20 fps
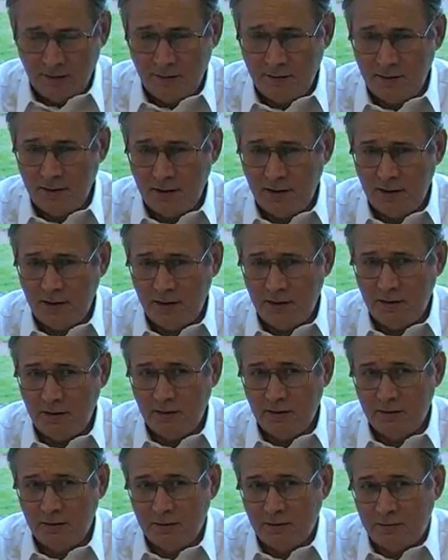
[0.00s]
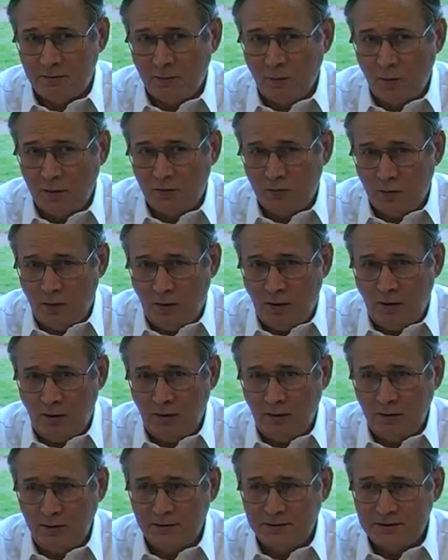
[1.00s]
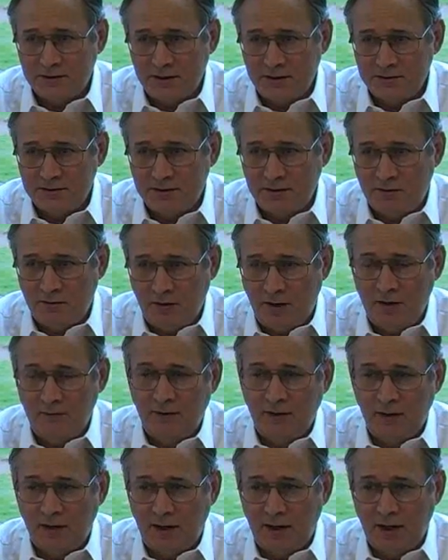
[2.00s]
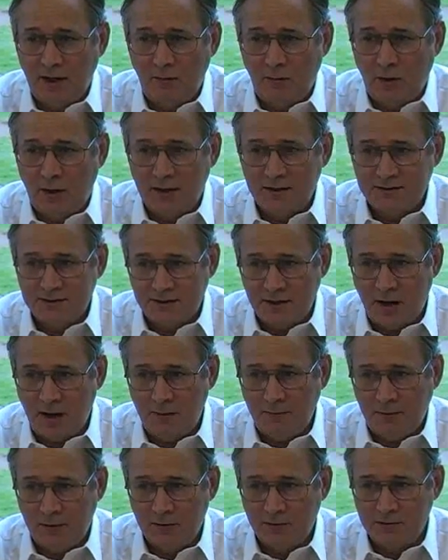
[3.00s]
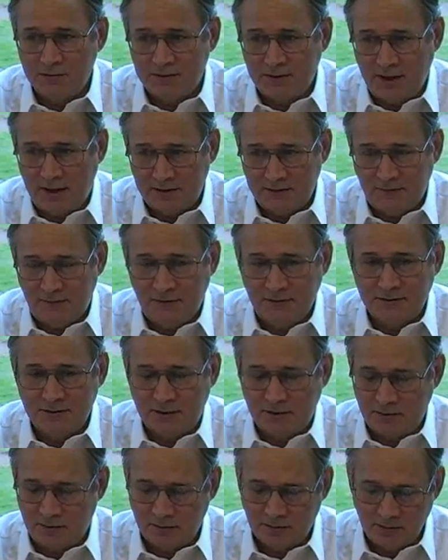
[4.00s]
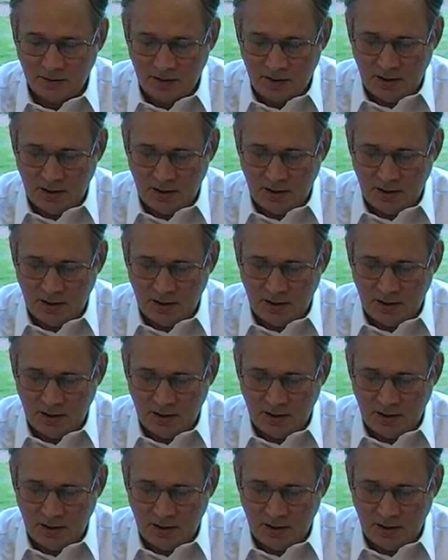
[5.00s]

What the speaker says: The withdrawal is the craving I get when I stop use. That's physical.